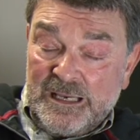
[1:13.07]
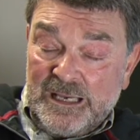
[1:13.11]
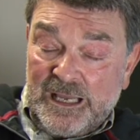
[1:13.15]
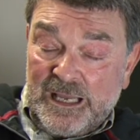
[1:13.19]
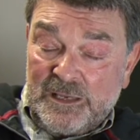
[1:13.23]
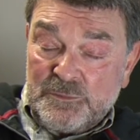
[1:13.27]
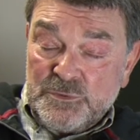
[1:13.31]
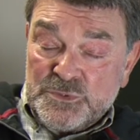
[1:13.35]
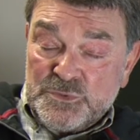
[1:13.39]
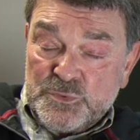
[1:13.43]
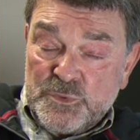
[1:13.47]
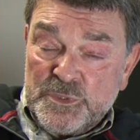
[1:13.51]

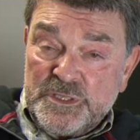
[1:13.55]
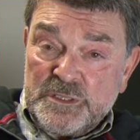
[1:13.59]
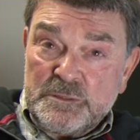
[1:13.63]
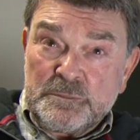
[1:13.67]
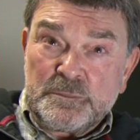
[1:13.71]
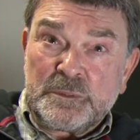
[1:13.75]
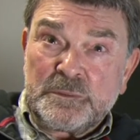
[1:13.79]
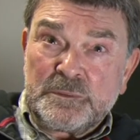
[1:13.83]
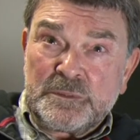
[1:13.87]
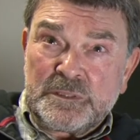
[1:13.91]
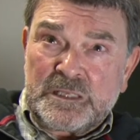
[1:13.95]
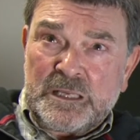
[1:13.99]
I was with
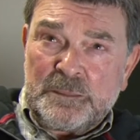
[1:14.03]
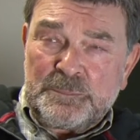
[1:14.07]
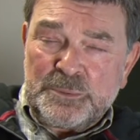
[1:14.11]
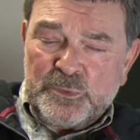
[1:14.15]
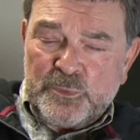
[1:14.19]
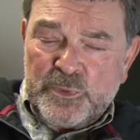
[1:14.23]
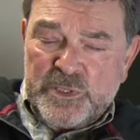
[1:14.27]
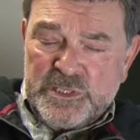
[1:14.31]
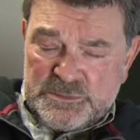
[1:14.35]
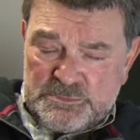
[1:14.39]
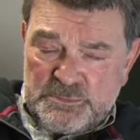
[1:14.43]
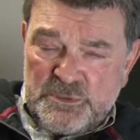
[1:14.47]
him a couple
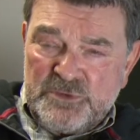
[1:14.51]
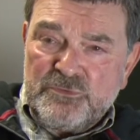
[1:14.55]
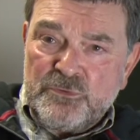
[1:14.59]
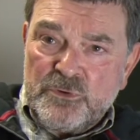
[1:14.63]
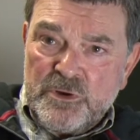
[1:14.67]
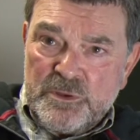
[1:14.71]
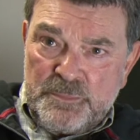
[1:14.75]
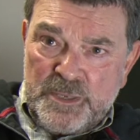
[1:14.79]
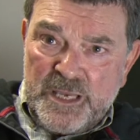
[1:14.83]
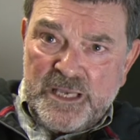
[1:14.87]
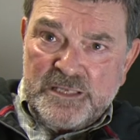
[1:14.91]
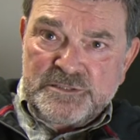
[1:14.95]
of weeks
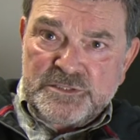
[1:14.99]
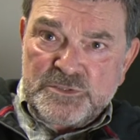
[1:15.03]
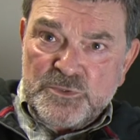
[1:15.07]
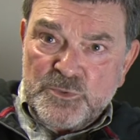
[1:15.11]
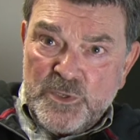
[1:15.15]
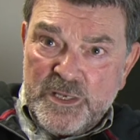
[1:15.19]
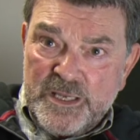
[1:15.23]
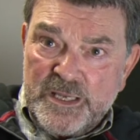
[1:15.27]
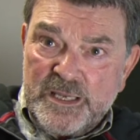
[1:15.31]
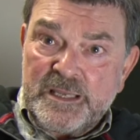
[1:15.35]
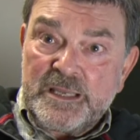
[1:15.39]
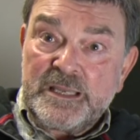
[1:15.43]
before he passed
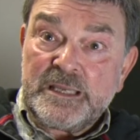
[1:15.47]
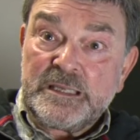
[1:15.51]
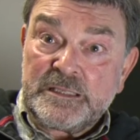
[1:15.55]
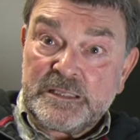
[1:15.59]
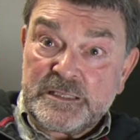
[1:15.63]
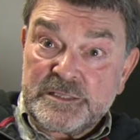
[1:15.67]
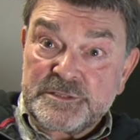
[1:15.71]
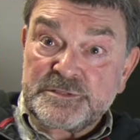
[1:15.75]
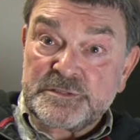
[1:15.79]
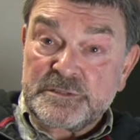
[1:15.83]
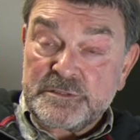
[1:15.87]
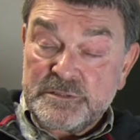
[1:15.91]
away in
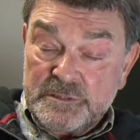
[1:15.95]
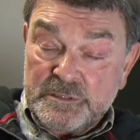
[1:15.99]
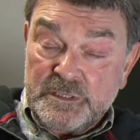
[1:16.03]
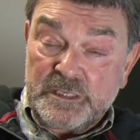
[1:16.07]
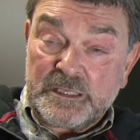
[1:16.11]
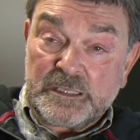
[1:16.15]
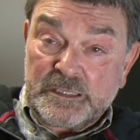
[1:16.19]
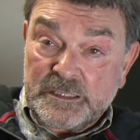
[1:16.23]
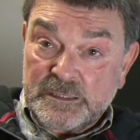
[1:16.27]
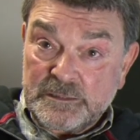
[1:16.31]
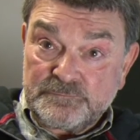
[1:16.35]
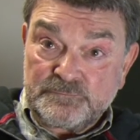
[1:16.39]
this
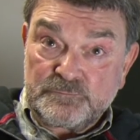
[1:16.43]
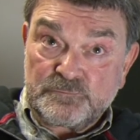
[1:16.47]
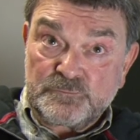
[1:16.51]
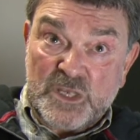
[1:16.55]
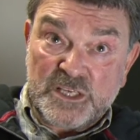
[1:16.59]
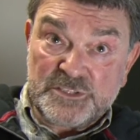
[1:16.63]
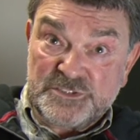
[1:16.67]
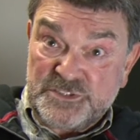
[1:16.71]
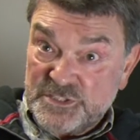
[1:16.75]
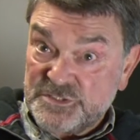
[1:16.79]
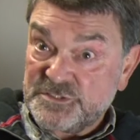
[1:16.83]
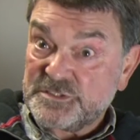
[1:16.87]

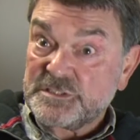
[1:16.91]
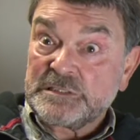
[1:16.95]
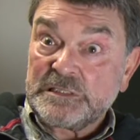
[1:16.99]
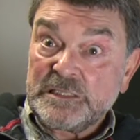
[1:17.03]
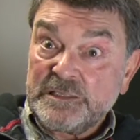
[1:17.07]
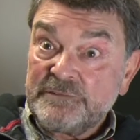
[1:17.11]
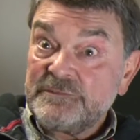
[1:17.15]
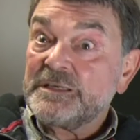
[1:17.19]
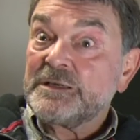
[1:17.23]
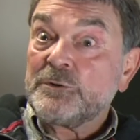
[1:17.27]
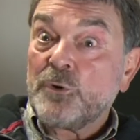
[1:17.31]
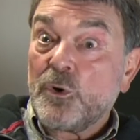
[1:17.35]
assisted
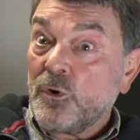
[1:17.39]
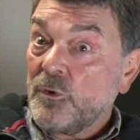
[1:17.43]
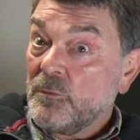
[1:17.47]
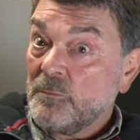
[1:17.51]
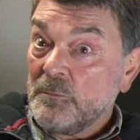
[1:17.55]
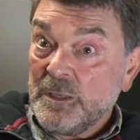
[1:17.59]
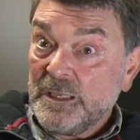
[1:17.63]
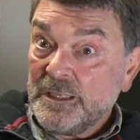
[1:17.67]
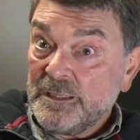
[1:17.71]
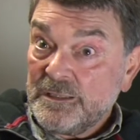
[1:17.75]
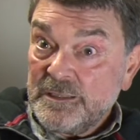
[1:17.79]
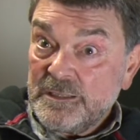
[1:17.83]
living
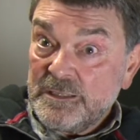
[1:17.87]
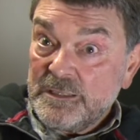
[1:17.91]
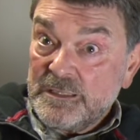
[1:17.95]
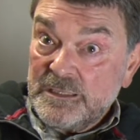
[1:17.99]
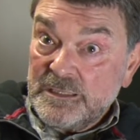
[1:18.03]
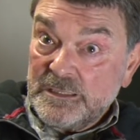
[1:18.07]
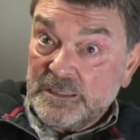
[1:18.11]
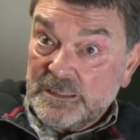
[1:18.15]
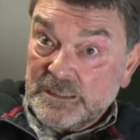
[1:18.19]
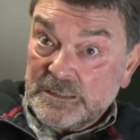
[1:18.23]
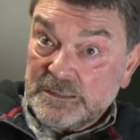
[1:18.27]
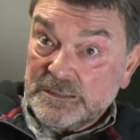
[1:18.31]
home
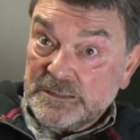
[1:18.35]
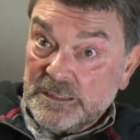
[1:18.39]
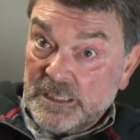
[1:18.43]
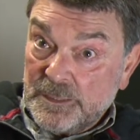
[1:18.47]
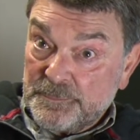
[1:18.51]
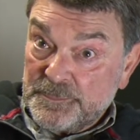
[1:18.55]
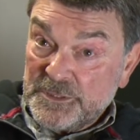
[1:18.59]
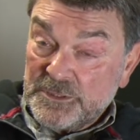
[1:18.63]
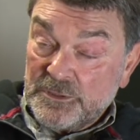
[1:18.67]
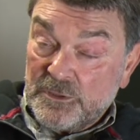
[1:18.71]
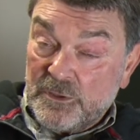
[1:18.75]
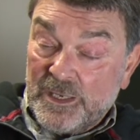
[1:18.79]

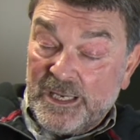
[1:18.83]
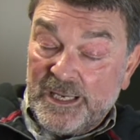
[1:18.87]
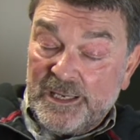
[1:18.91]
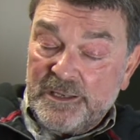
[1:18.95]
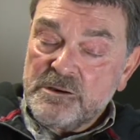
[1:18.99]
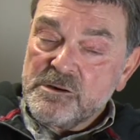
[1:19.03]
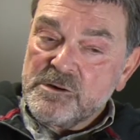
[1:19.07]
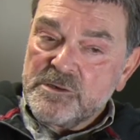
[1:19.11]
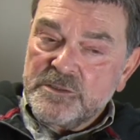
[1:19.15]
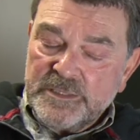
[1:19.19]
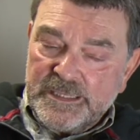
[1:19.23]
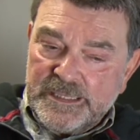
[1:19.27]
up in
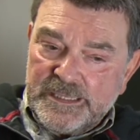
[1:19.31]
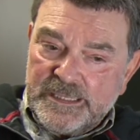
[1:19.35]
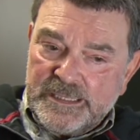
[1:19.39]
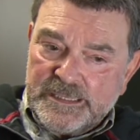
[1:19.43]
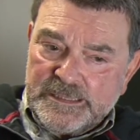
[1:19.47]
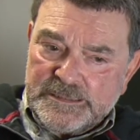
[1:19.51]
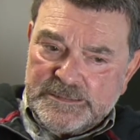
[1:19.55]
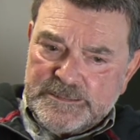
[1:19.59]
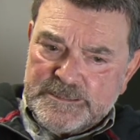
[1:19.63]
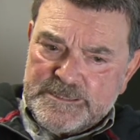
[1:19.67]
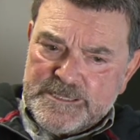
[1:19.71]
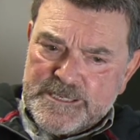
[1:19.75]
Ohio,
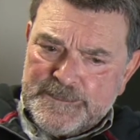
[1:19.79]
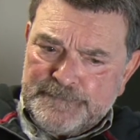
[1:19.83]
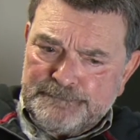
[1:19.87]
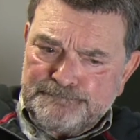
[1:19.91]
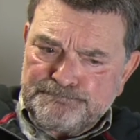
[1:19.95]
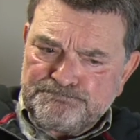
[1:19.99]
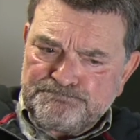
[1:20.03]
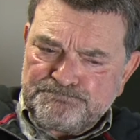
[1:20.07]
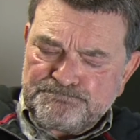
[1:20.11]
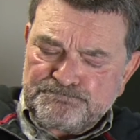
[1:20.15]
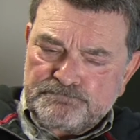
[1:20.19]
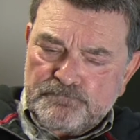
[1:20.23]

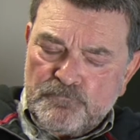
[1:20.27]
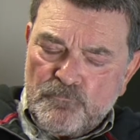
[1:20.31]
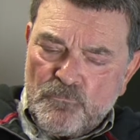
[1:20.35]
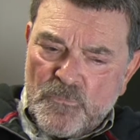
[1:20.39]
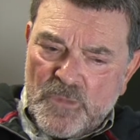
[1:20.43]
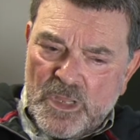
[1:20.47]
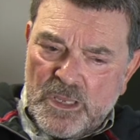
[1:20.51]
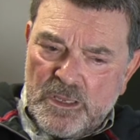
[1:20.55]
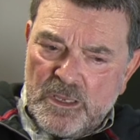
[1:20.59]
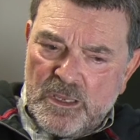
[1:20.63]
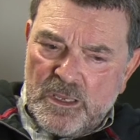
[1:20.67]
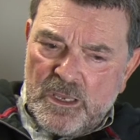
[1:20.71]
and
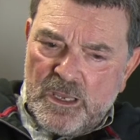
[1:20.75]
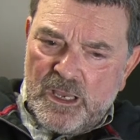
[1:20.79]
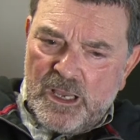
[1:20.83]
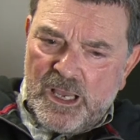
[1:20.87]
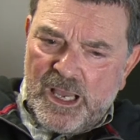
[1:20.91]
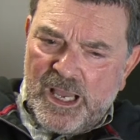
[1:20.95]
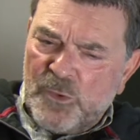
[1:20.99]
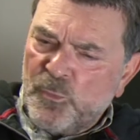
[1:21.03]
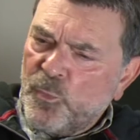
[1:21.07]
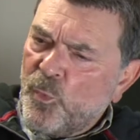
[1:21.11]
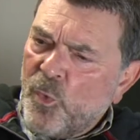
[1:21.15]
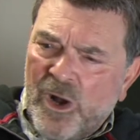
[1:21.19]

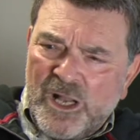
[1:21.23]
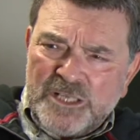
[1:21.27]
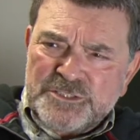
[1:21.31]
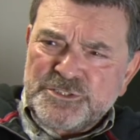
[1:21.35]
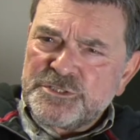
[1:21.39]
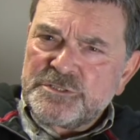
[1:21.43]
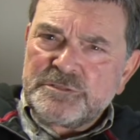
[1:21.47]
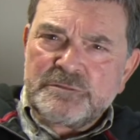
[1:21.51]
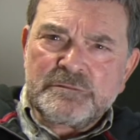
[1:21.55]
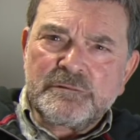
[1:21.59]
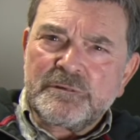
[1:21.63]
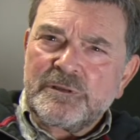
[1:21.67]
I
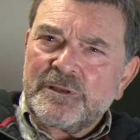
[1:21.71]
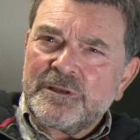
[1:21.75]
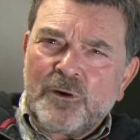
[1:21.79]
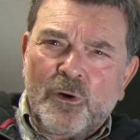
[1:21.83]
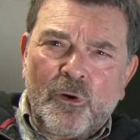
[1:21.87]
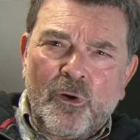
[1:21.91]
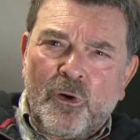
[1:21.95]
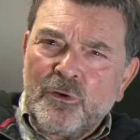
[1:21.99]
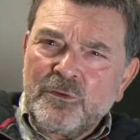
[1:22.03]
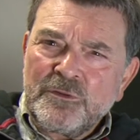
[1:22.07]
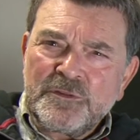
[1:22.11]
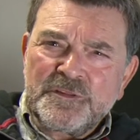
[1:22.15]
watched
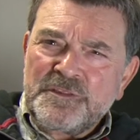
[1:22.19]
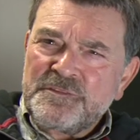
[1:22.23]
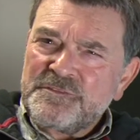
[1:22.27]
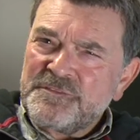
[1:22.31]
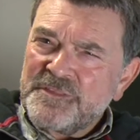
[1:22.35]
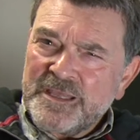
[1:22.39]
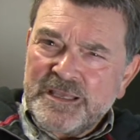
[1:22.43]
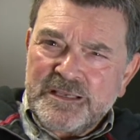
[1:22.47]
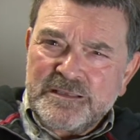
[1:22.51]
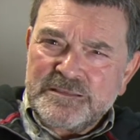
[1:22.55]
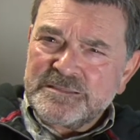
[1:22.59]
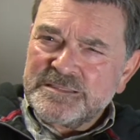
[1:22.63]
all the
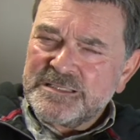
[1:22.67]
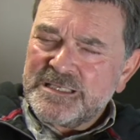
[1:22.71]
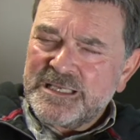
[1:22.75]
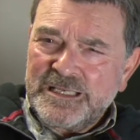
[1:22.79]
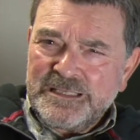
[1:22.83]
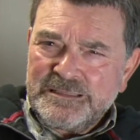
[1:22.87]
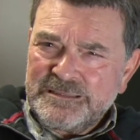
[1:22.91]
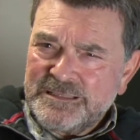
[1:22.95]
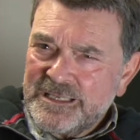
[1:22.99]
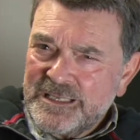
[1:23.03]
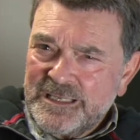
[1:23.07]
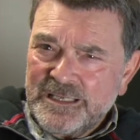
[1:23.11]
things that
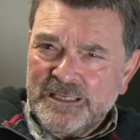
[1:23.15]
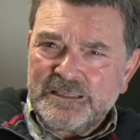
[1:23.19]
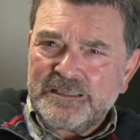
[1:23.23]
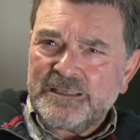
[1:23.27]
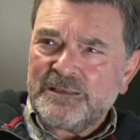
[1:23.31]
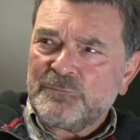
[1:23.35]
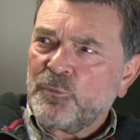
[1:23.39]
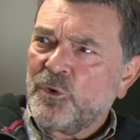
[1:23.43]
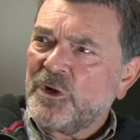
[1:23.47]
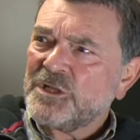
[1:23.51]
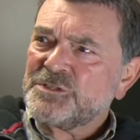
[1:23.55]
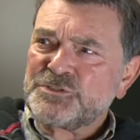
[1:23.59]
he did
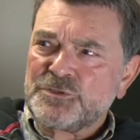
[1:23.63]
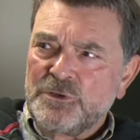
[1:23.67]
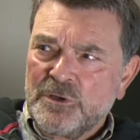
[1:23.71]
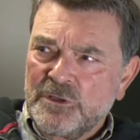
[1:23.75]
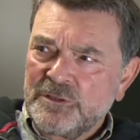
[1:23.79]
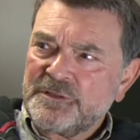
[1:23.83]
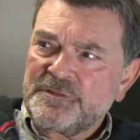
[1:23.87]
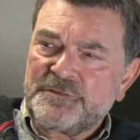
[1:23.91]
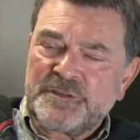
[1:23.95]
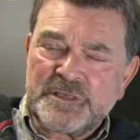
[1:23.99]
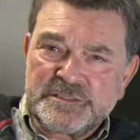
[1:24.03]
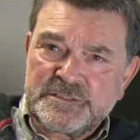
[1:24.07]
and watched
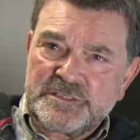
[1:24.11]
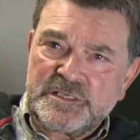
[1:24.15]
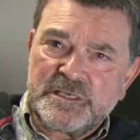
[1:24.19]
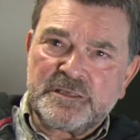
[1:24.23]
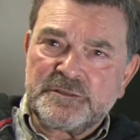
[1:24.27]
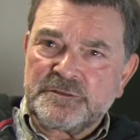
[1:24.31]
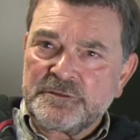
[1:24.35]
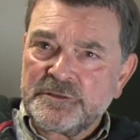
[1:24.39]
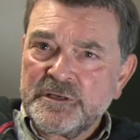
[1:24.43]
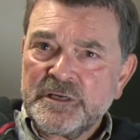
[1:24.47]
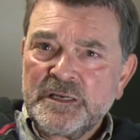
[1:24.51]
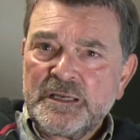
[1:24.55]
all the things the
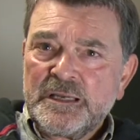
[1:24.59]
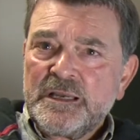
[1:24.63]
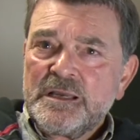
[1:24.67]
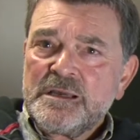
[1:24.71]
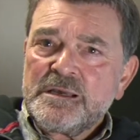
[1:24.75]
other